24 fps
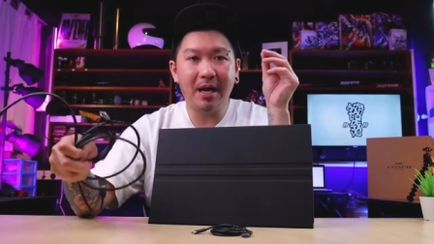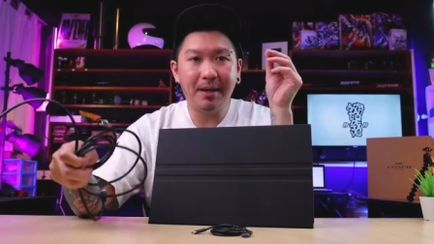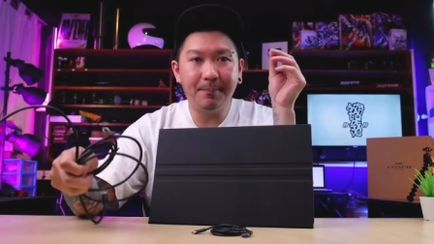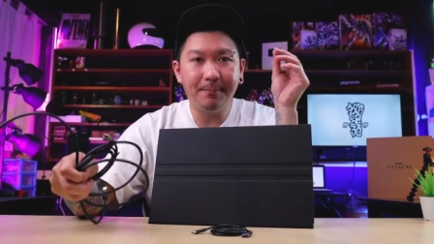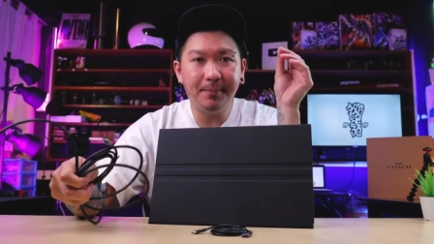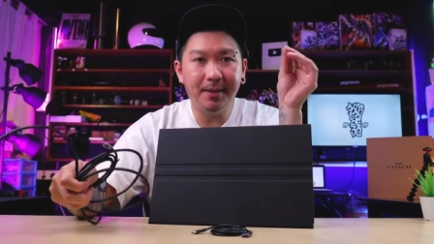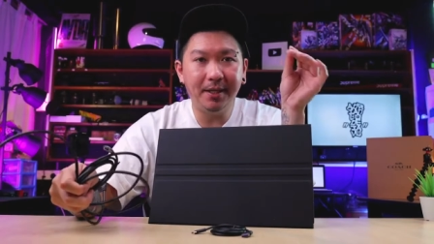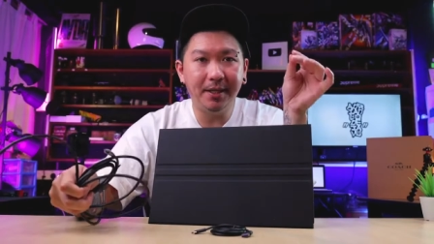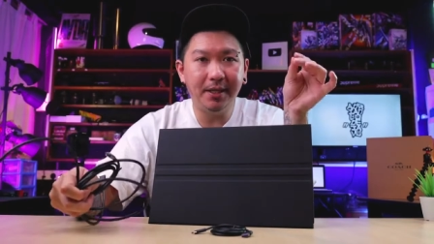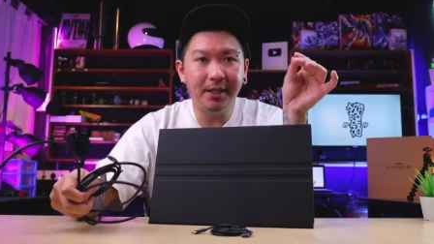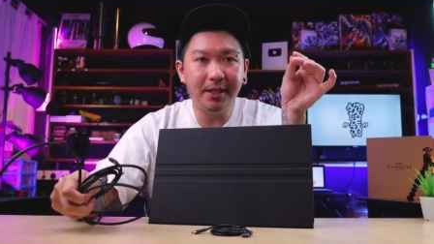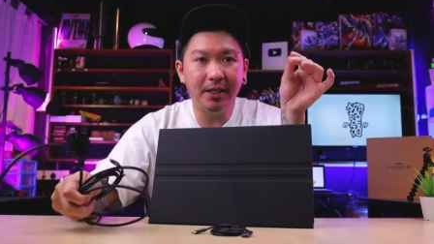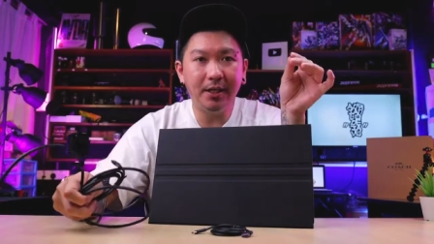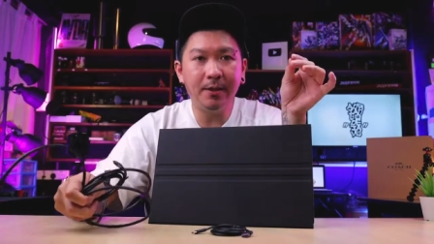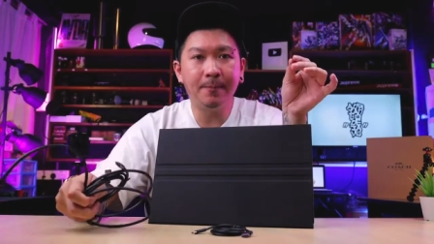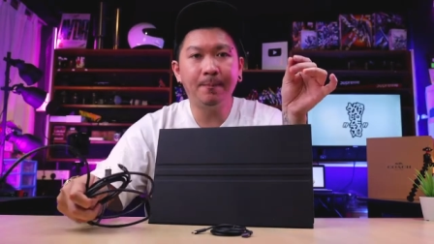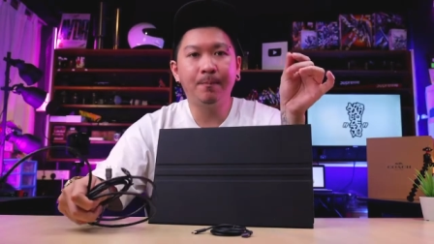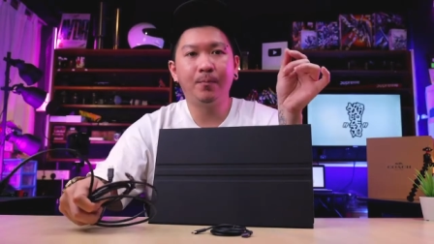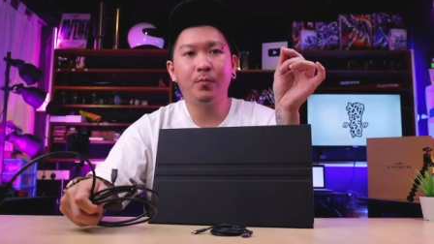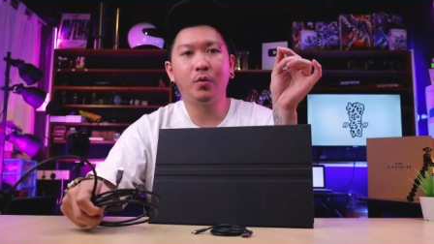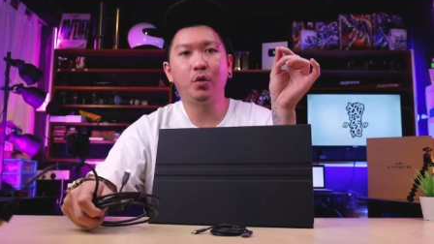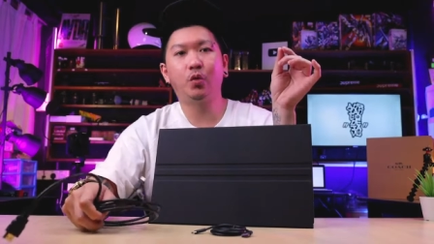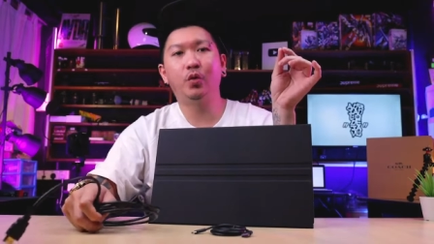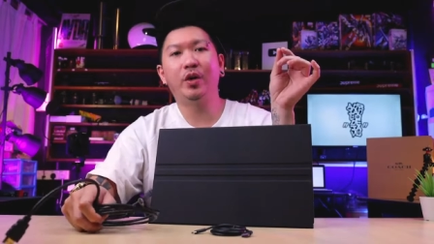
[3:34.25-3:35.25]
I mini
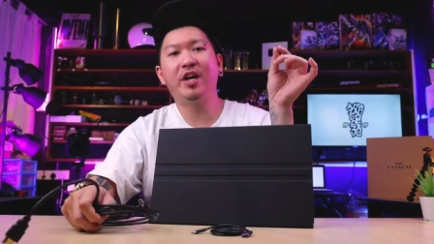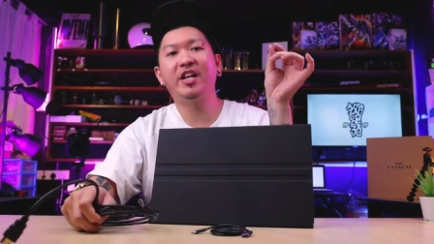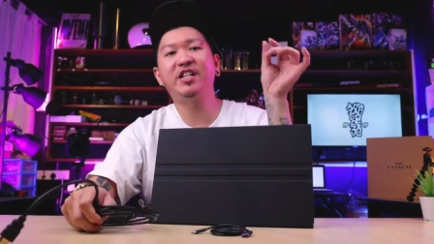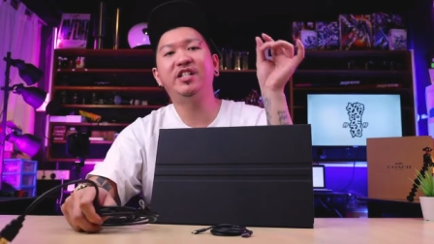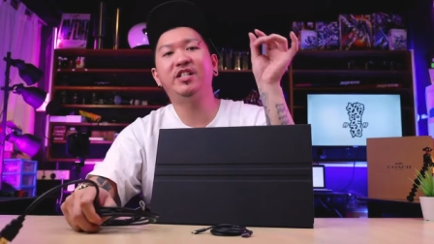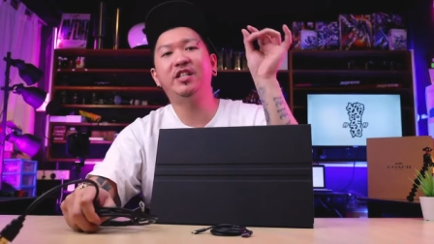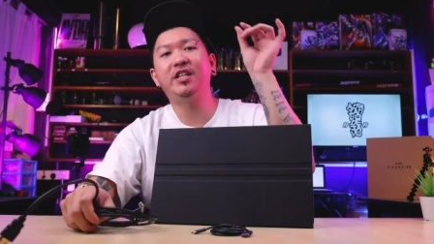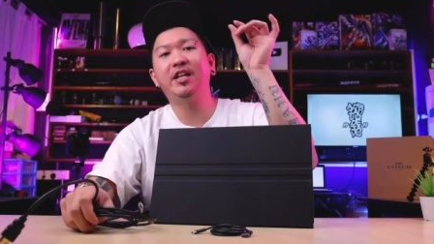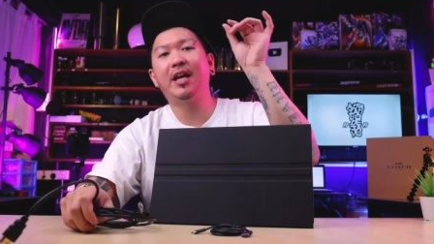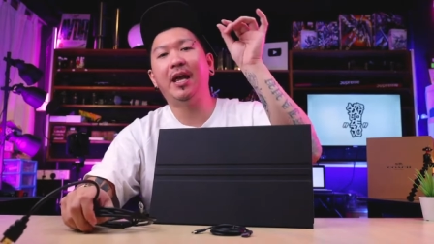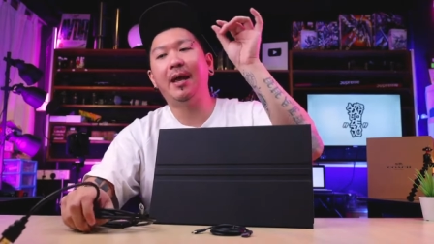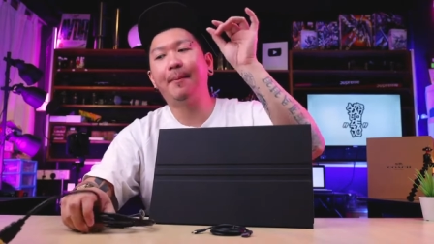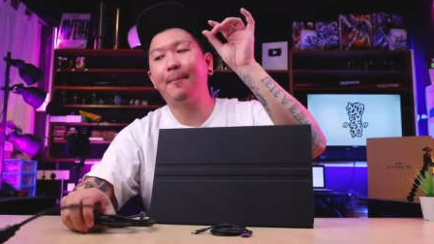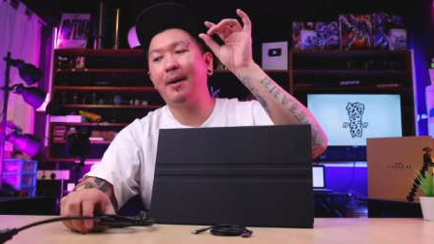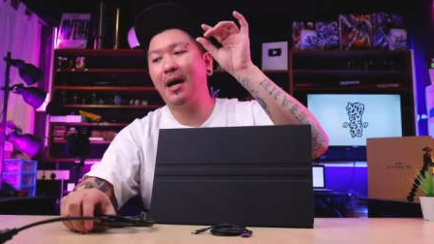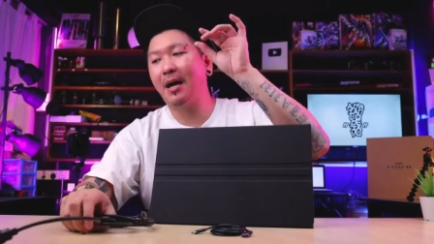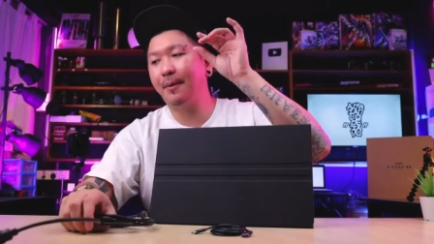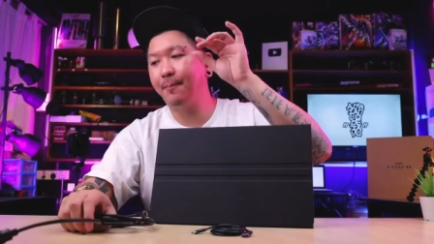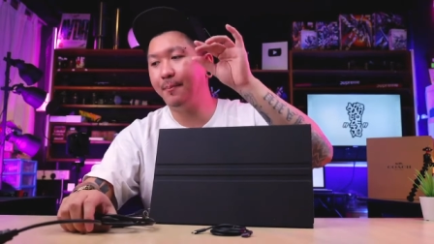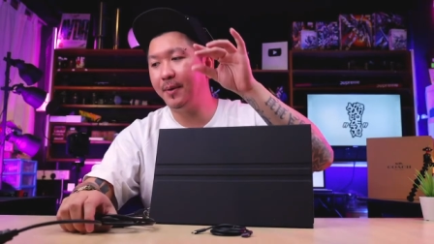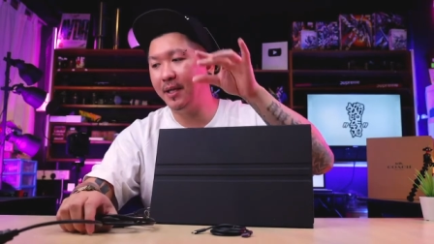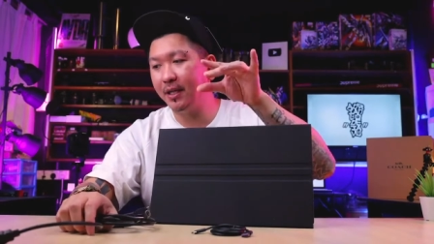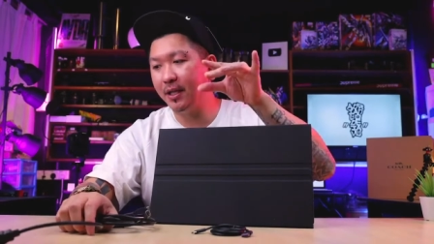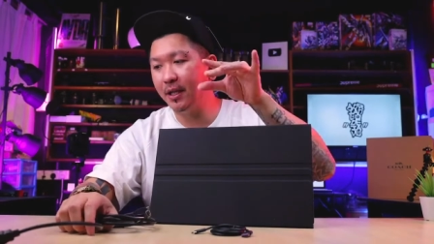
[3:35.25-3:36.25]
to H D M
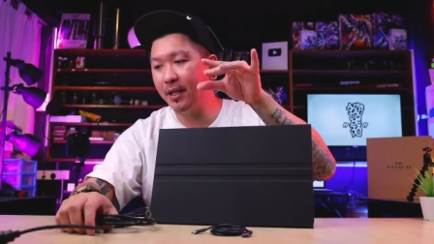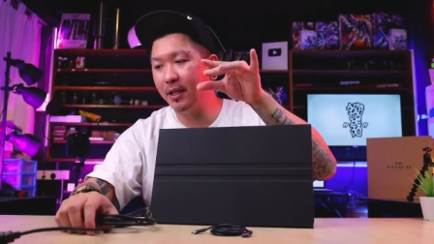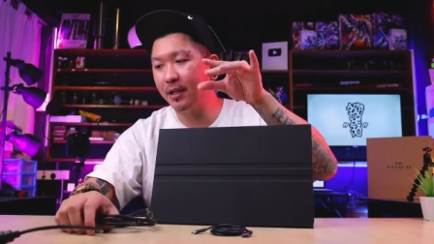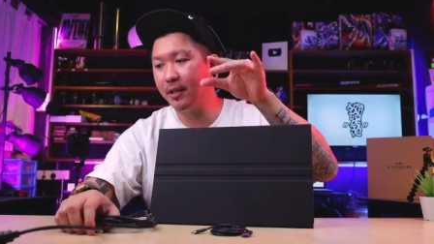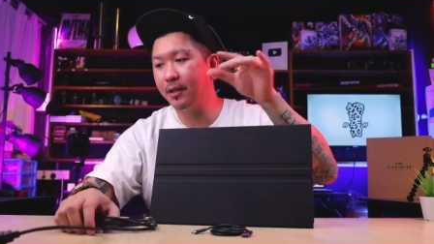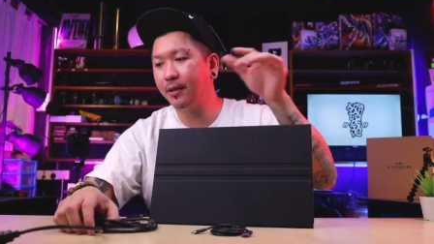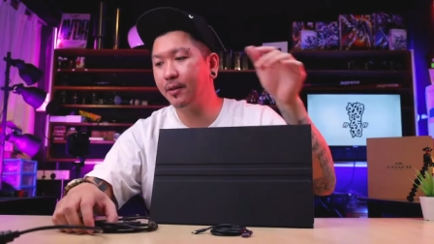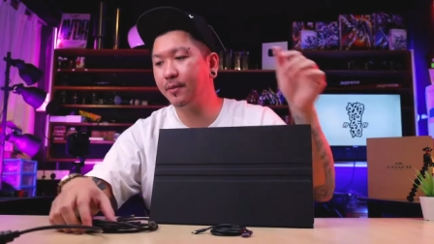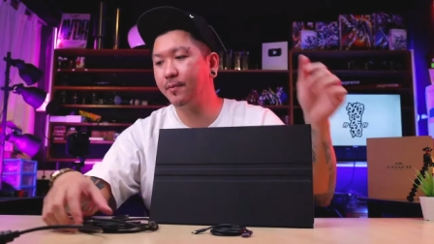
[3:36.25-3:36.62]
I mini.